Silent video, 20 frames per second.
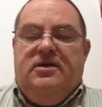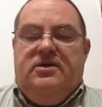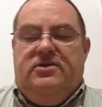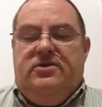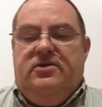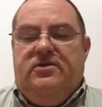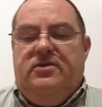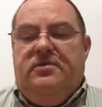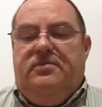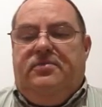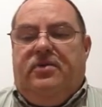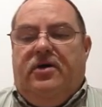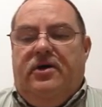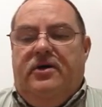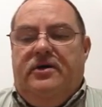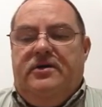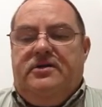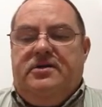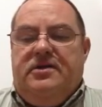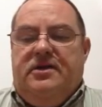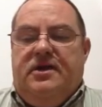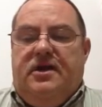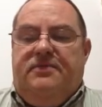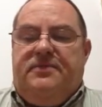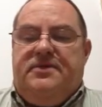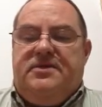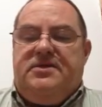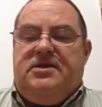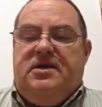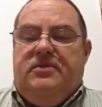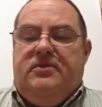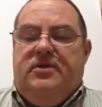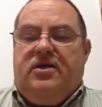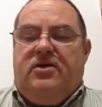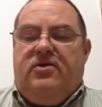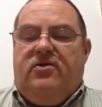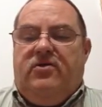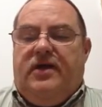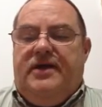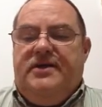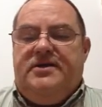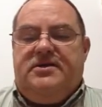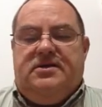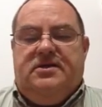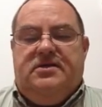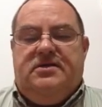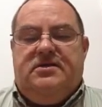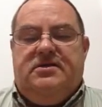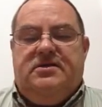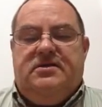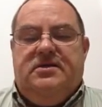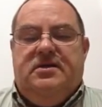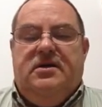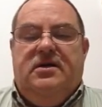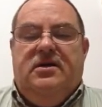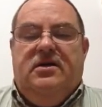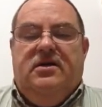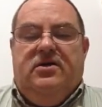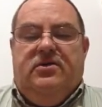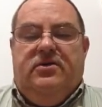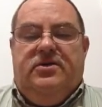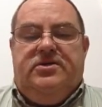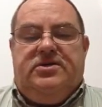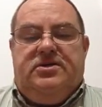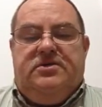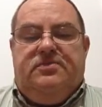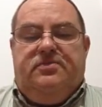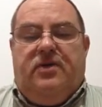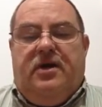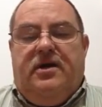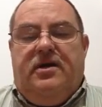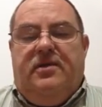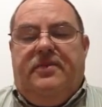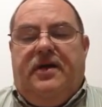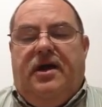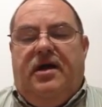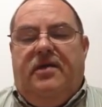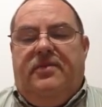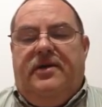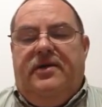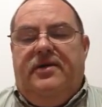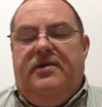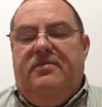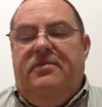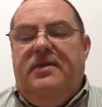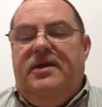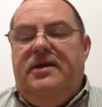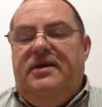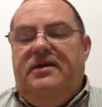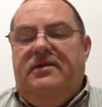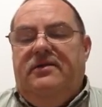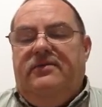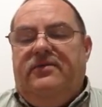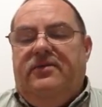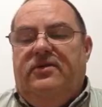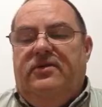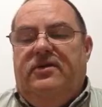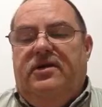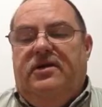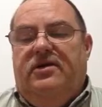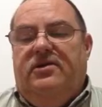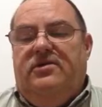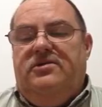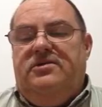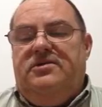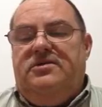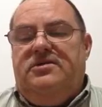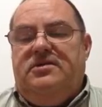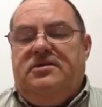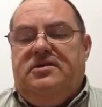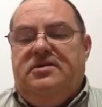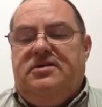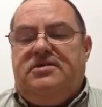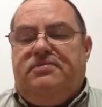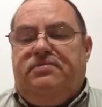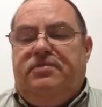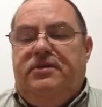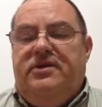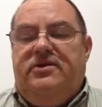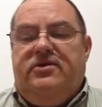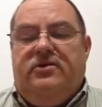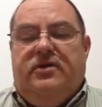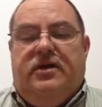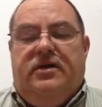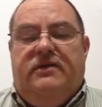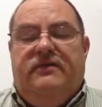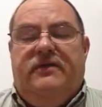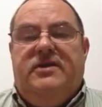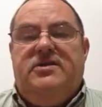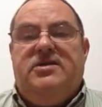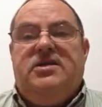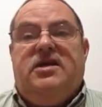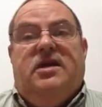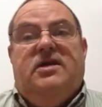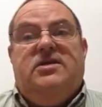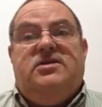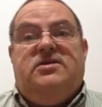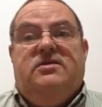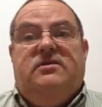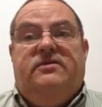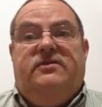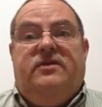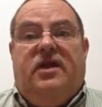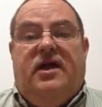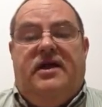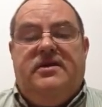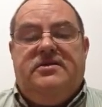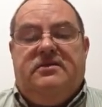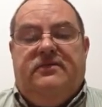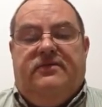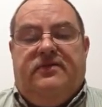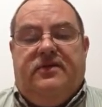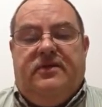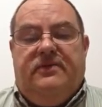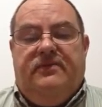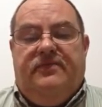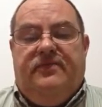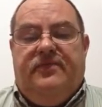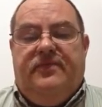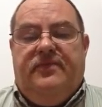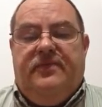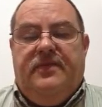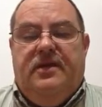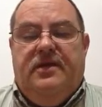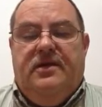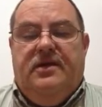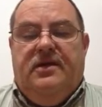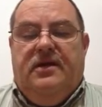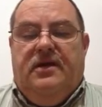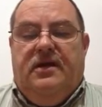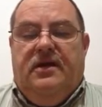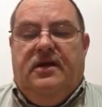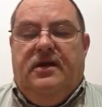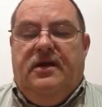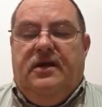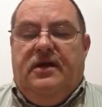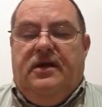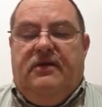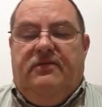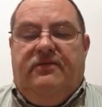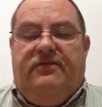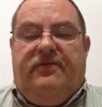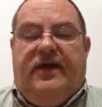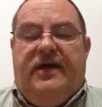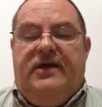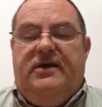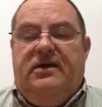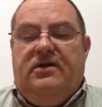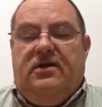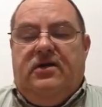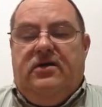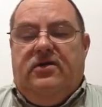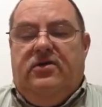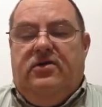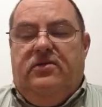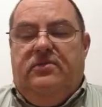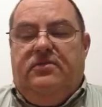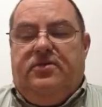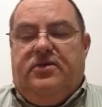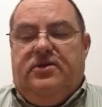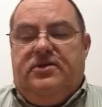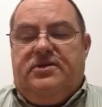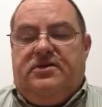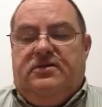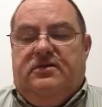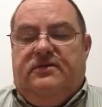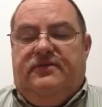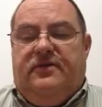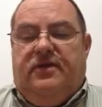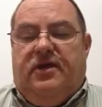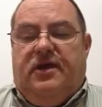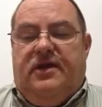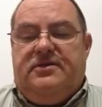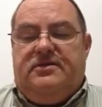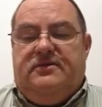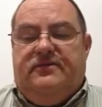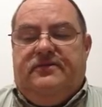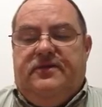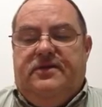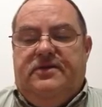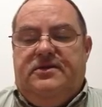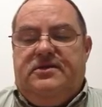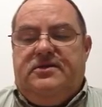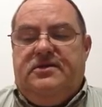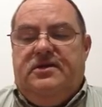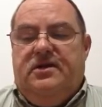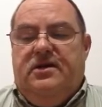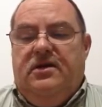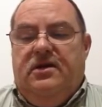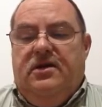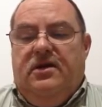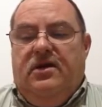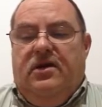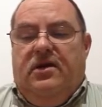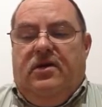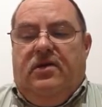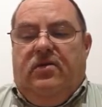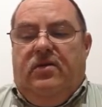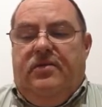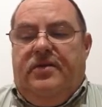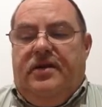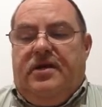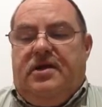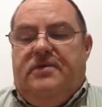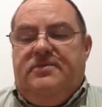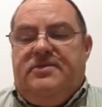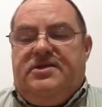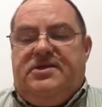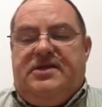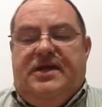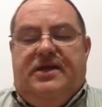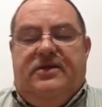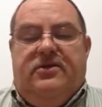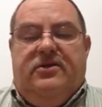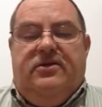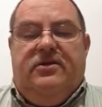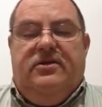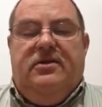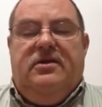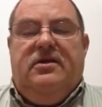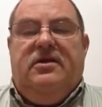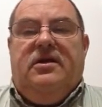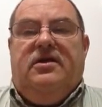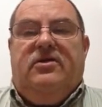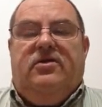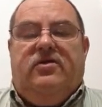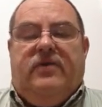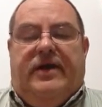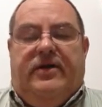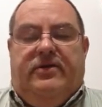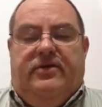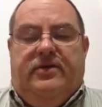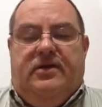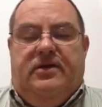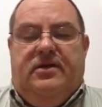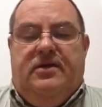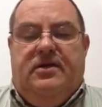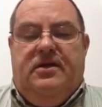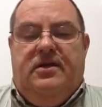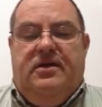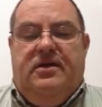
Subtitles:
due in part to the epistemic crisis, which is brought about by the many different nodes and splintering of educational philosophy. In finding our own personal philosophies, we become centered and grounded.